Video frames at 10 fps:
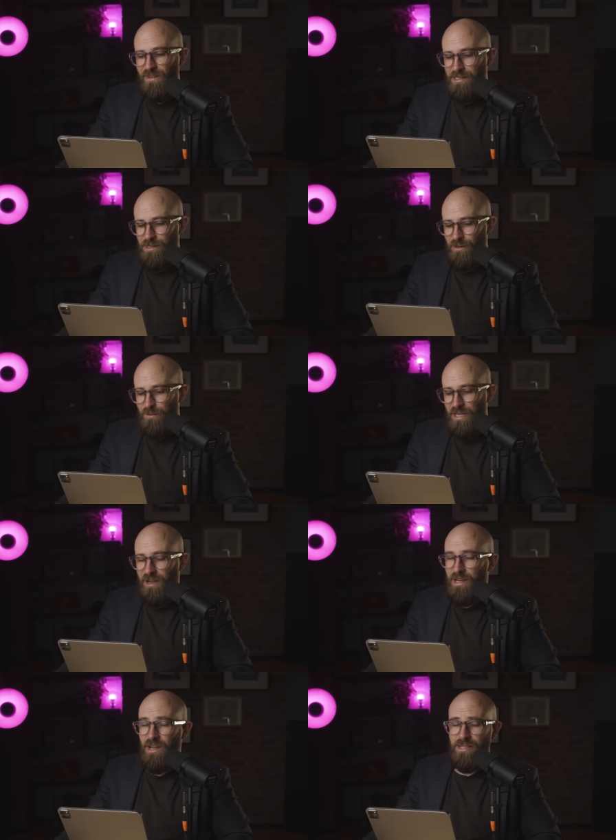shit, that's a lot of money.
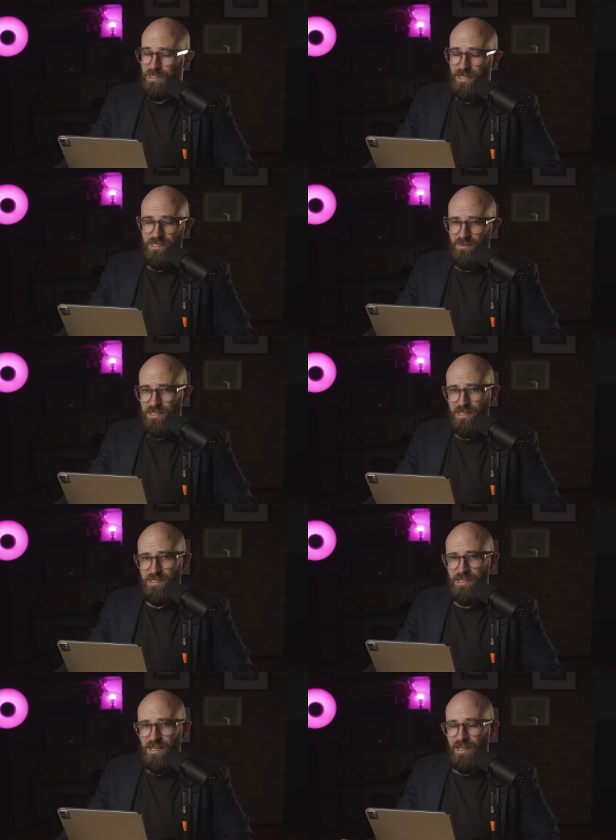I know how expensive this
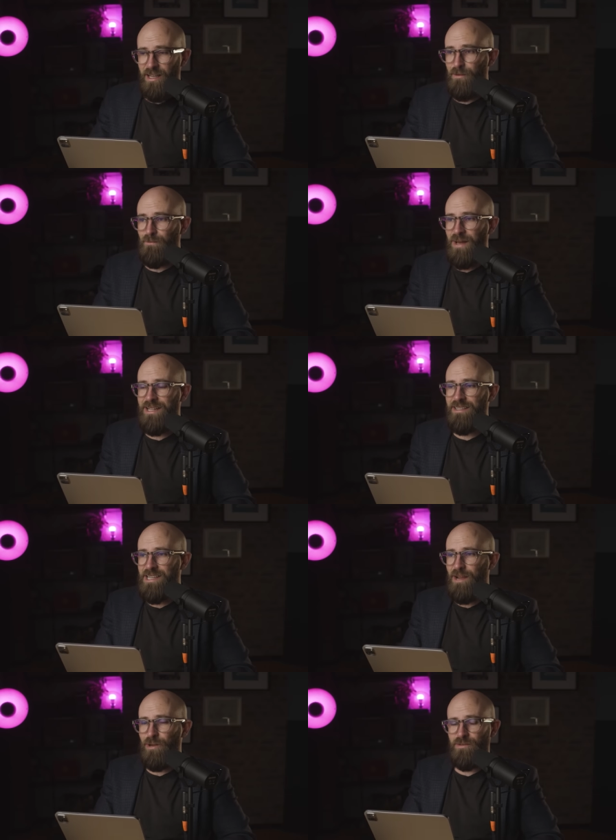is. Like, back in the
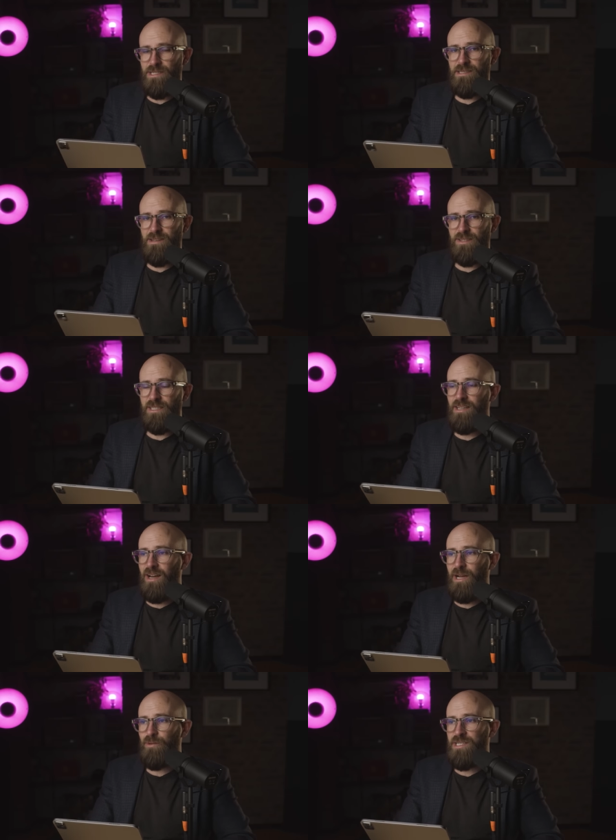day when I was a student,
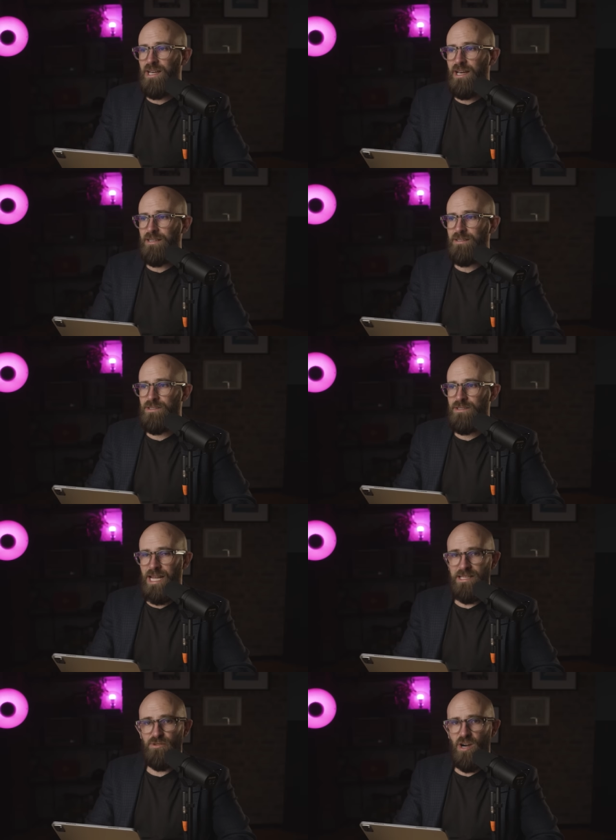I would
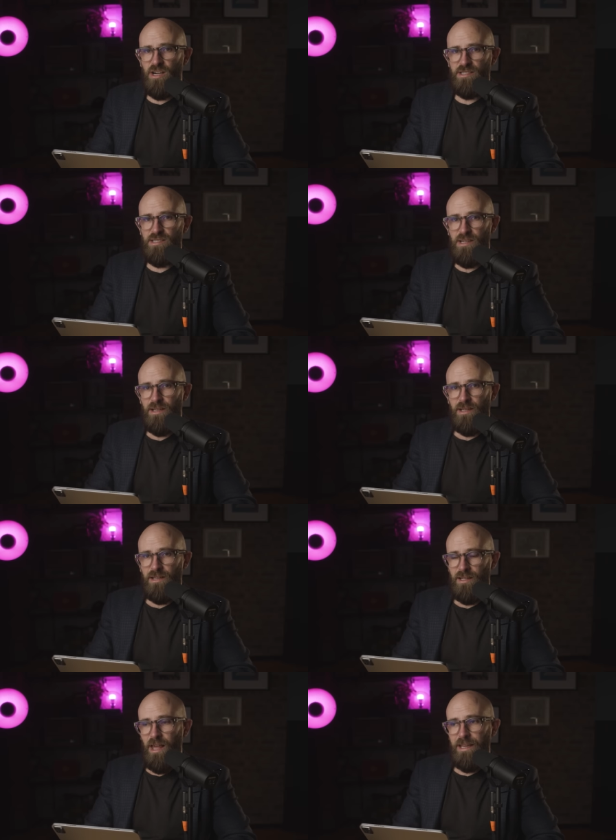test drugs.
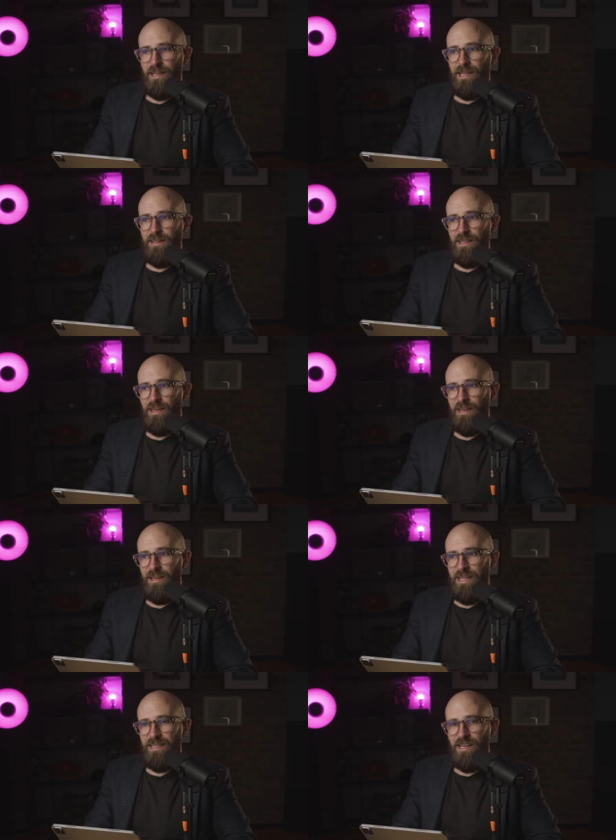Like in
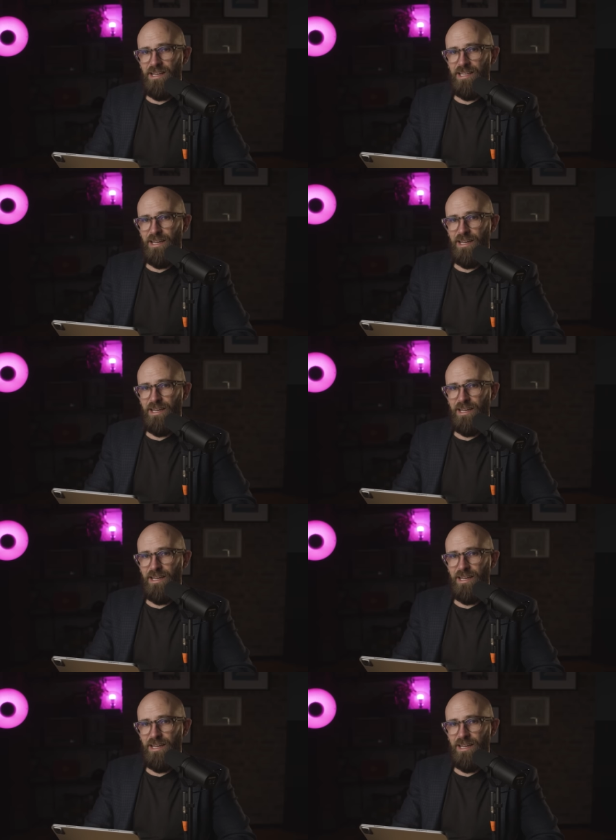the early